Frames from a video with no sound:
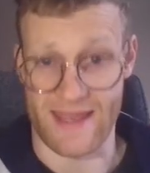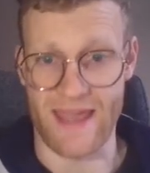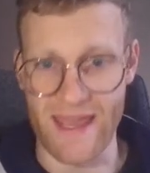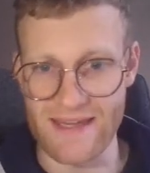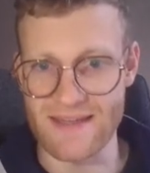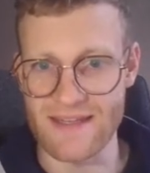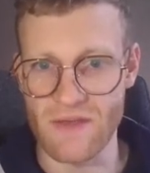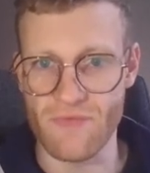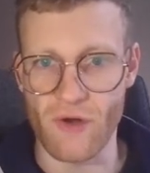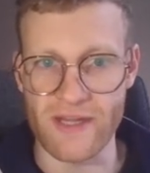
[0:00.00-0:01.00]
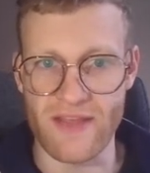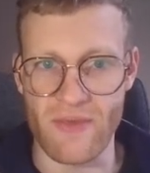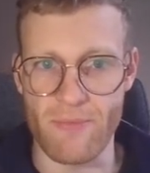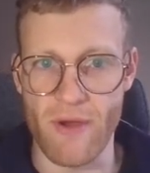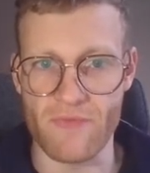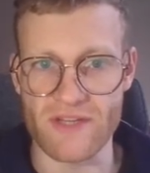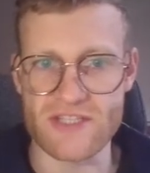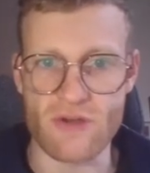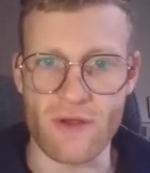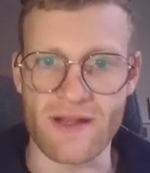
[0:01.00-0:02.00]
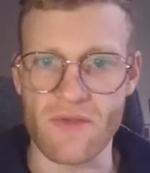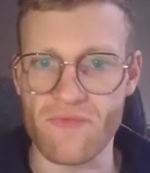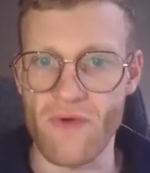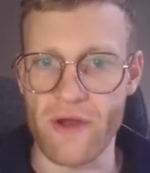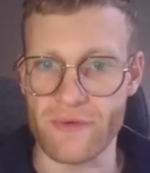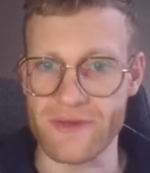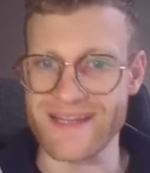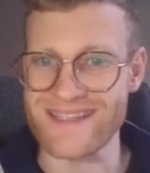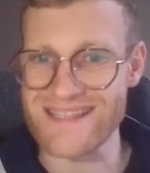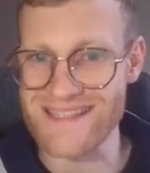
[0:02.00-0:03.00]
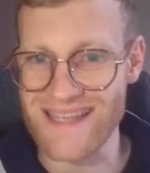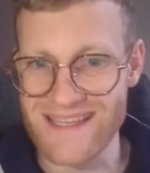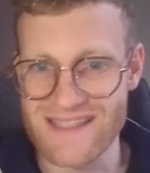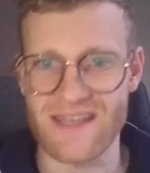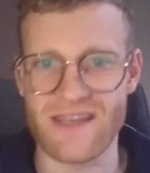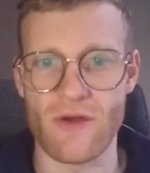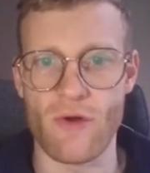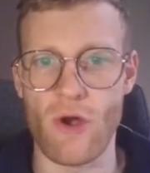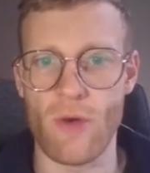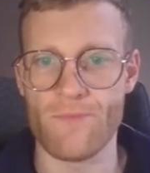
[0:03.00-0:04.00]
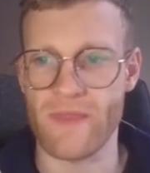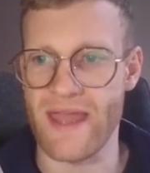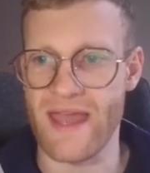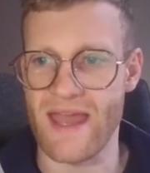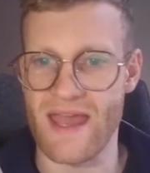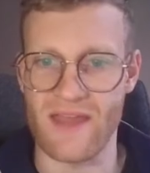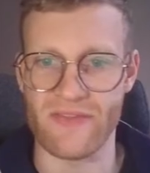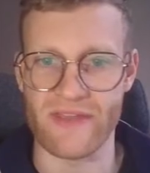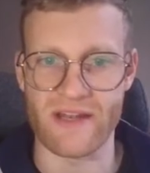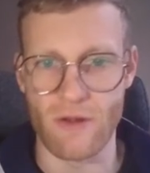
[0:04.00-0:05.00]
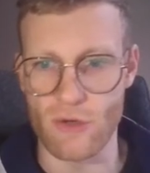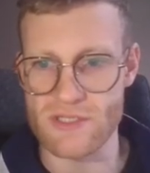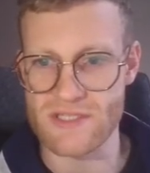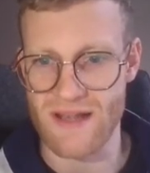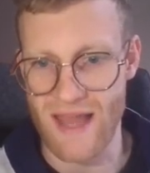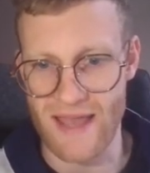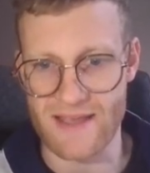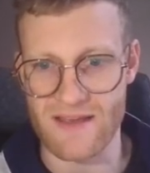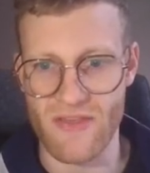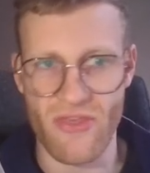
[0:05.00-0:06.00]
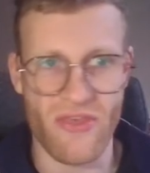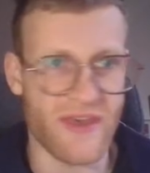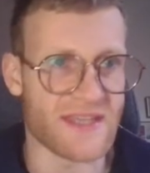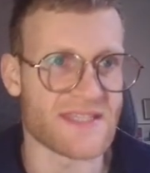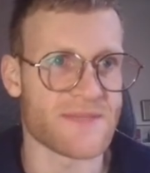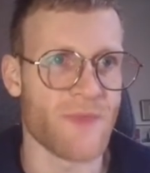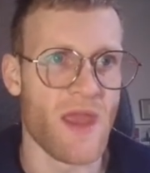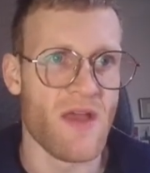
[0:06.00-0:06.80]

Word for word: And in D E forty, the profit is currently four hundred sixty euro, and it looks like this.